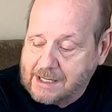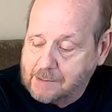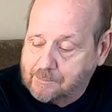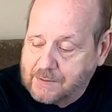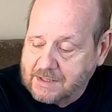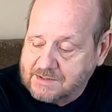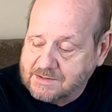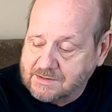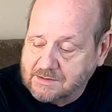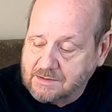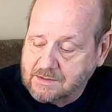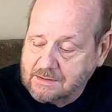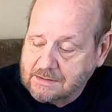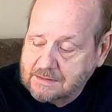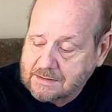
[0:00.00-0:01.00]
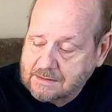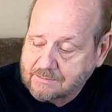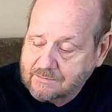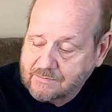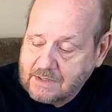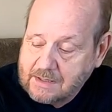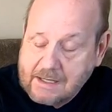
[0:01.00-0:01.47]
megapixel
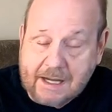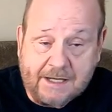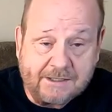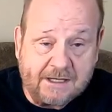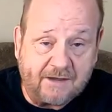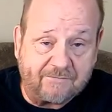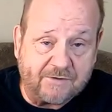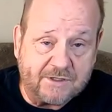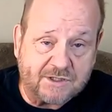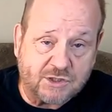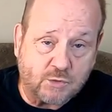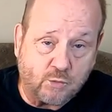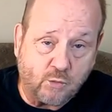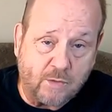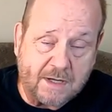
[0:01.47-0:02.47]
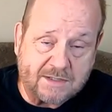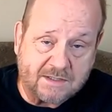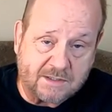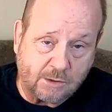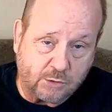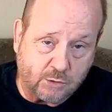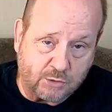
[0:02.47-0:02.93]
high definition
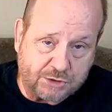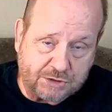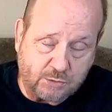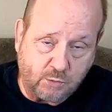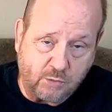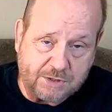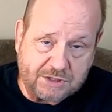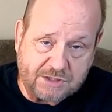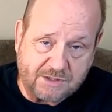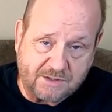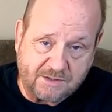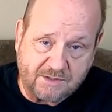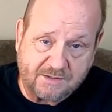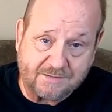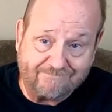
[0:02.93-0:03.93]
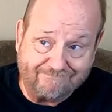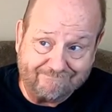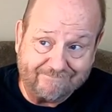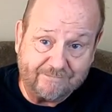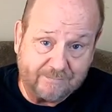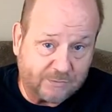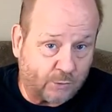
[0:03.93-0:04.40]
resolution, which is
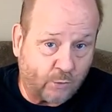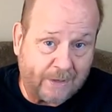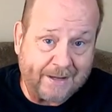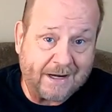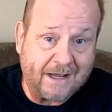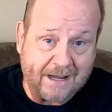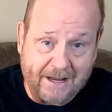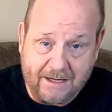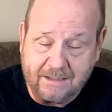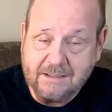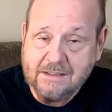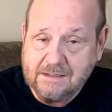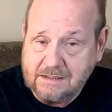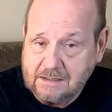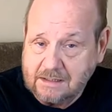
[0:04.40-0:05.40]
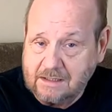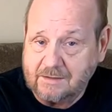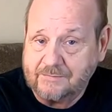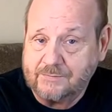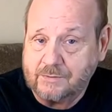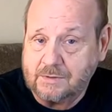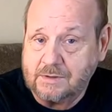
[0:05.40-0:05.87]
quite high
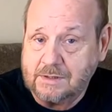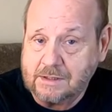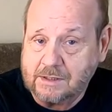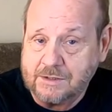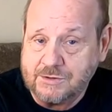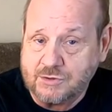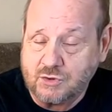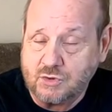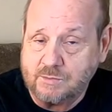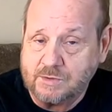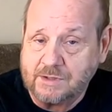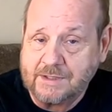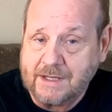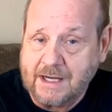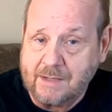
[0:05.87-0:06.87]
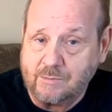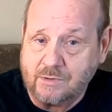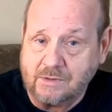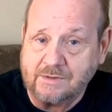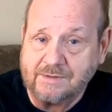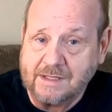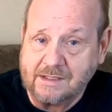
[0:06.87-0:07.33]
uh, for a consumer
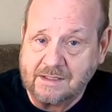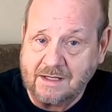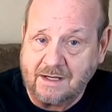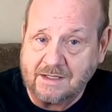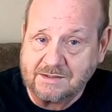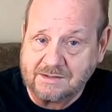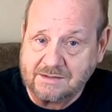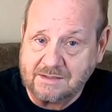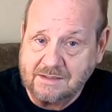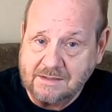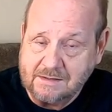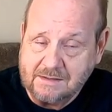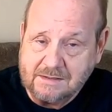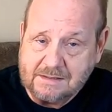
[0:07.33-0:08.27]
camera that costs,